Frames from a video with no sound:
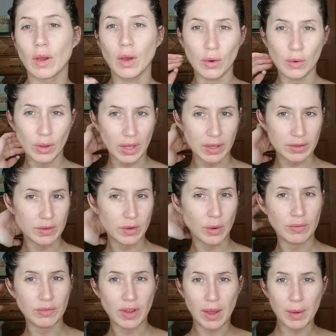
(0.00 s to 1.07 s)
Okay, so
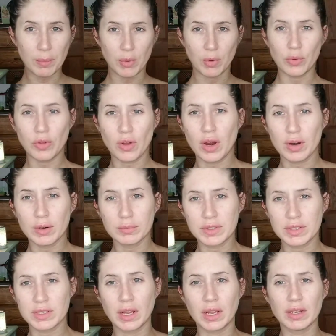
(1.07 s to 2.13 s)
I've got both
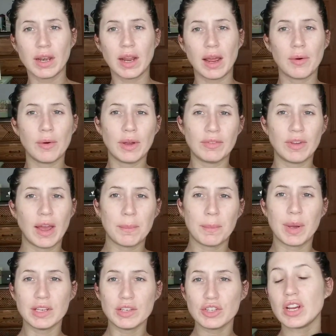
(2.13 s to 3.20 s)
arms done now. I've got
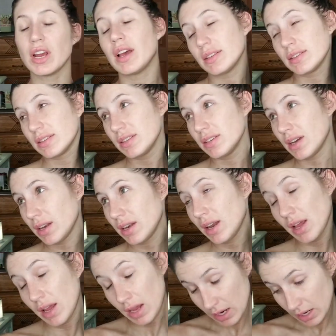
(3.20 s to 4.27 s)
my chest done.
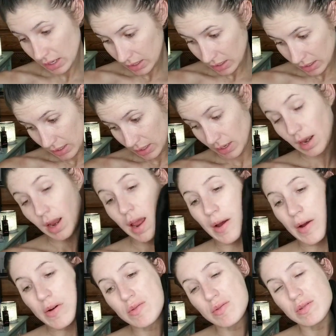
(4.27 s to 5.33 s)

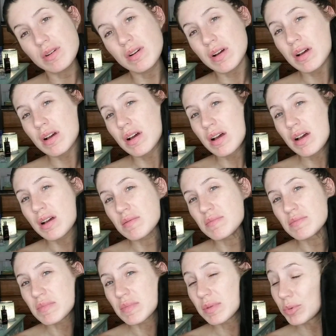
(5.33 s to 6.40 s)
Now
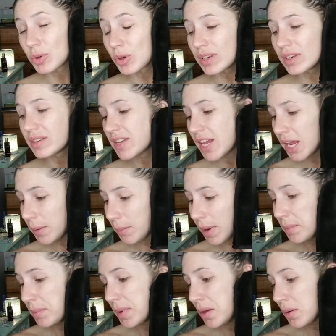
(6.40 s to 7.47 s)
I'm going to take my
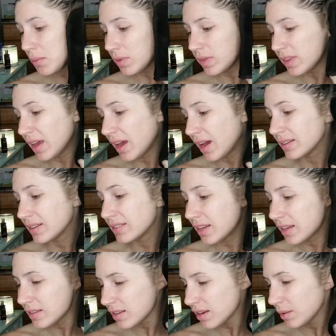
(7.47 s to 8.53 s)
mitt with the
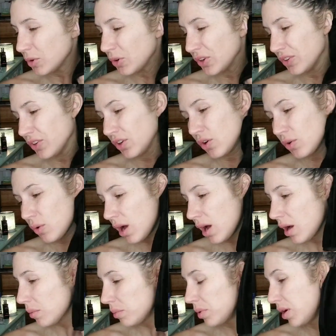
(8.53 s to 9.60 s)
excess and I'm going to go
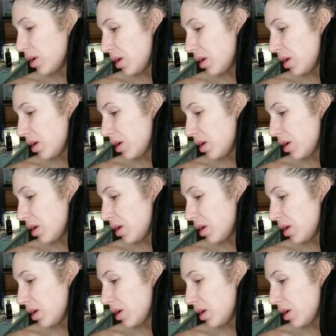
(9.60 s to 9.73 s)
up